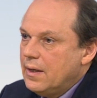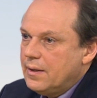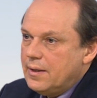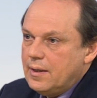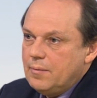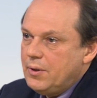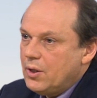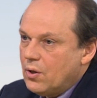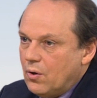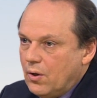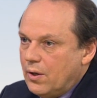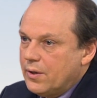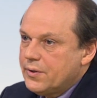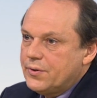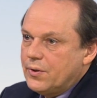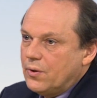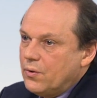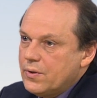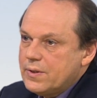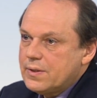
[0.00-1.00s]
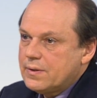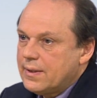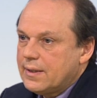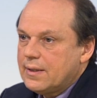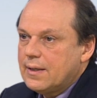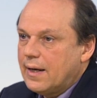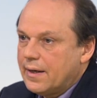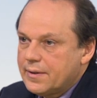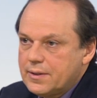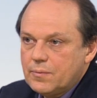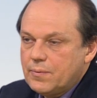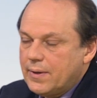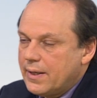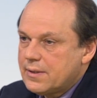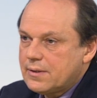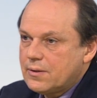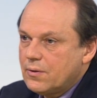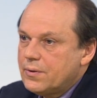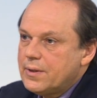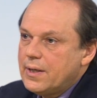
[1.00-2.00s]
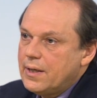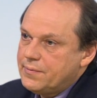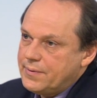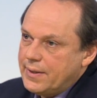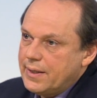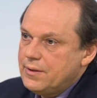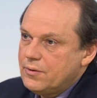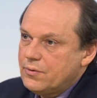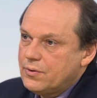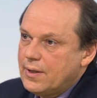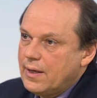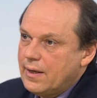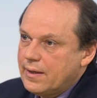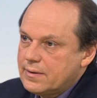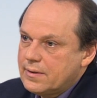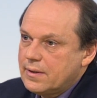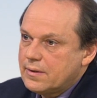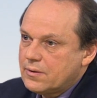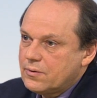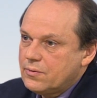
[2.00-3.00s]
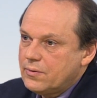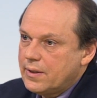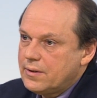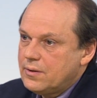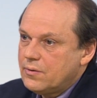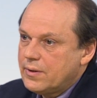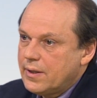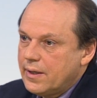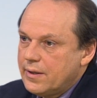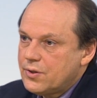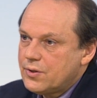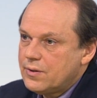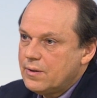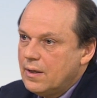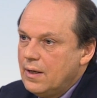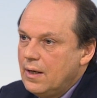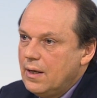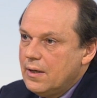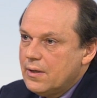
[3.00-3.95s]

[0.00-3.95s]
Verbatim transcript: namely all those that otherwise don't have access to education.